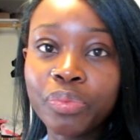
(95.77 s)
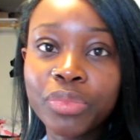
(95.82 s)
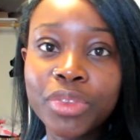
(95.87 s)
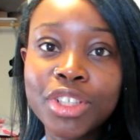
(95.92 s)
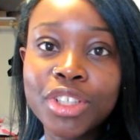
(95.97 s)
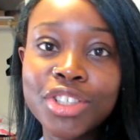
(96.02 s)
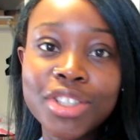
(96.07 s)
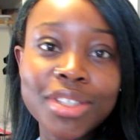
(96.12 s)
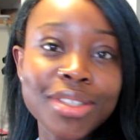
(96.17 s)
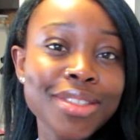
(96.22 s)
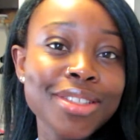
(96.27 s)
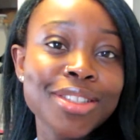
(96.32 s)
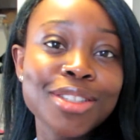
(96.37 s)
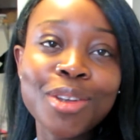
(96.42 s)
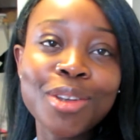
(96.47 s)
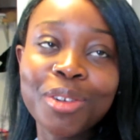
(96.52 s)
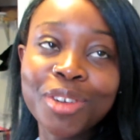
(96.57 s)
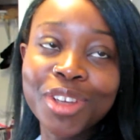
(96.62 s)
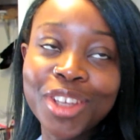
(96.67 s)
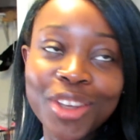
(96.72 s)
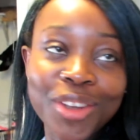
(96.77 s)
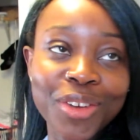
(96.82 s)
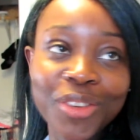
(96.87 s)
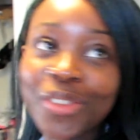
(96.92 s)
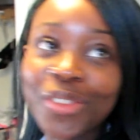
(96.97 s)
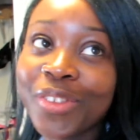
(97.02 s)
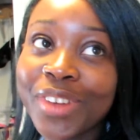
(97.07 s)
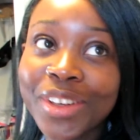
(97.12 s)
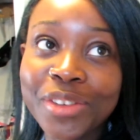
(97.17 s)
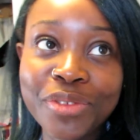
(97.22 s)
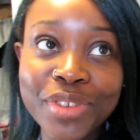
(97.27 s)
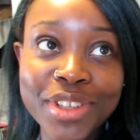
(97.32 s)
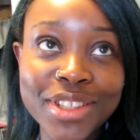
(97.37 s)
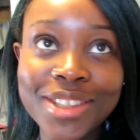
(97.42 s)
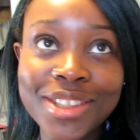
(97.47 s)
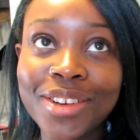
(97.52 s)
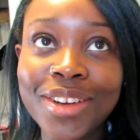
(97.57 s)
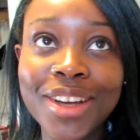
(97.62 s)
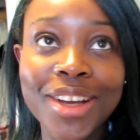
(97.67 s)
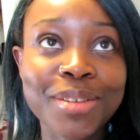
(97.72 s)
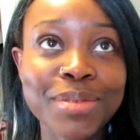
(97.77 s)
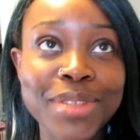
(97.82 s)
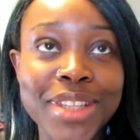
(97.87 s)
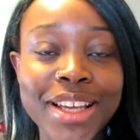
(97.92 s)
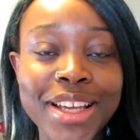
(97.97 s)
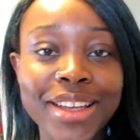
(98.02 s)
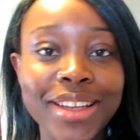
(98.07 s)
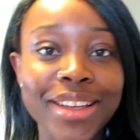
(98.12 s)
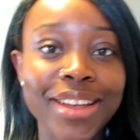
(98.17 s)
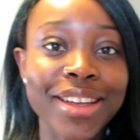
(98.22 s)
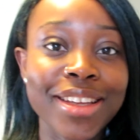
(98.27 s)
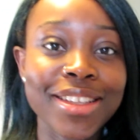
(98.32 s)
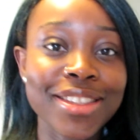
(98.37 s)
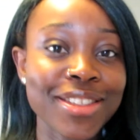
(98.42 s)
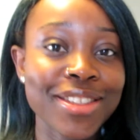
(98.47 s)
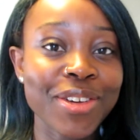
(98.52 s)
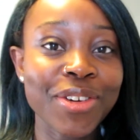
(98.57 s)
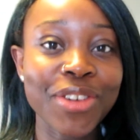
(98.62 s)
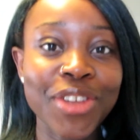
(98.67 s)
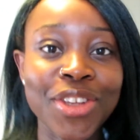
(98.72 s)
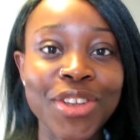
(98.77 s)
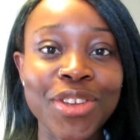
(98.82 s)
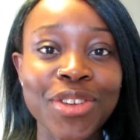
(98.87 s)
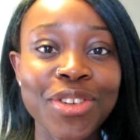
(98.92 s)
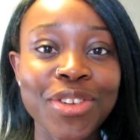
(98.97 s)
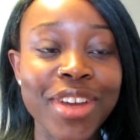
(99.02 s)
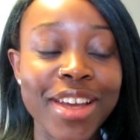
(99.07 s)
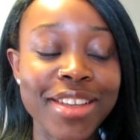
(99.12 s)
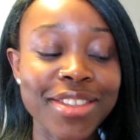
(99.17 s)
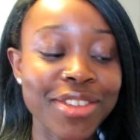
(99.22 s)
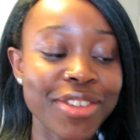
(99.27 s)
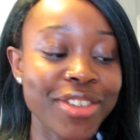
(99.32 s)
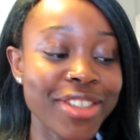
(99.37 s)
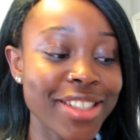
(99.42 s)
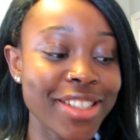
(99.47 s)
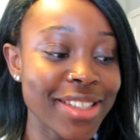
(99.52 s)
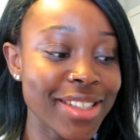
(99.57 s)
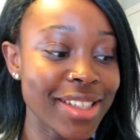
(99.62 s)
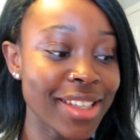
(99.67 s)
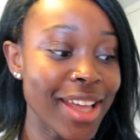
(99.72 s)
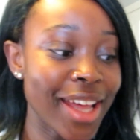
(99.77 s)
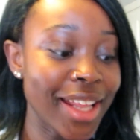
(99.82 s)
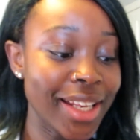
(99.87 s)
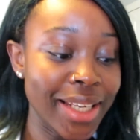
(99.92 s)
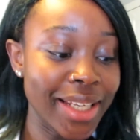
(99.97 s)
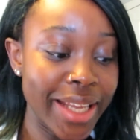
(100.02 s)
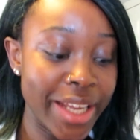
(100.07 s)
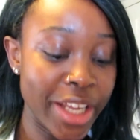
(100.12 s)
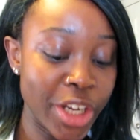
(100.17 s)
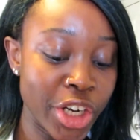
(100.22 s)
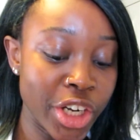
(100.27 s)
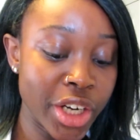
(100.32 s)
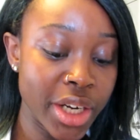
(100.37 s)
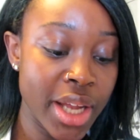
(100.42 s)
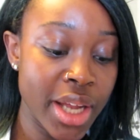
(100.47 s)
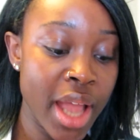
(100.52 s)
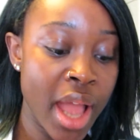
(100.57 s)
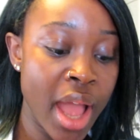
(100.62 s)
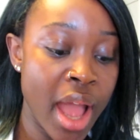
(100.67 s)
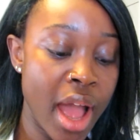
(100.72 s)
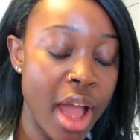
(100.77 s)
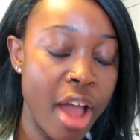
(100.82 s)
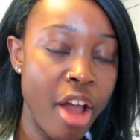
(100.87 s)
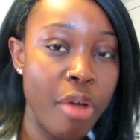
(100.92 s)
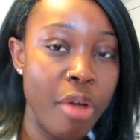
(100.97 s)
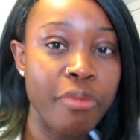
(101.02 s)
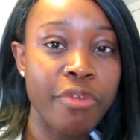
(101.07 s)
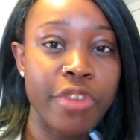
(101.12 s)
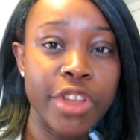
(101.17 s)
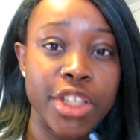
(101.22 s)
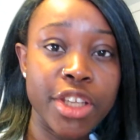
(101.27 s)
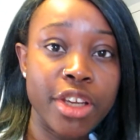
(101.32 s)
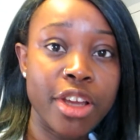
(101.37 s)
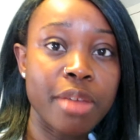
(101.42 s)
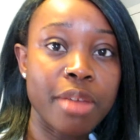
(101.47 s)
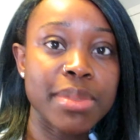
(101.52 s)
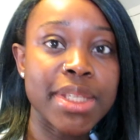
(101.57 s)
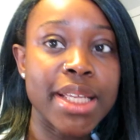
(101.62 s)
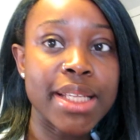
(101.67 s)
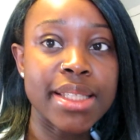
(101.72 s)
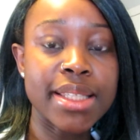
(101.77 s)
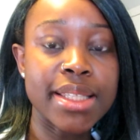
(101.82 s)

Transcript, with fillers: She's so cute when physio comes. Like, it's so cute. You guys are gonna see that later. Physio comes at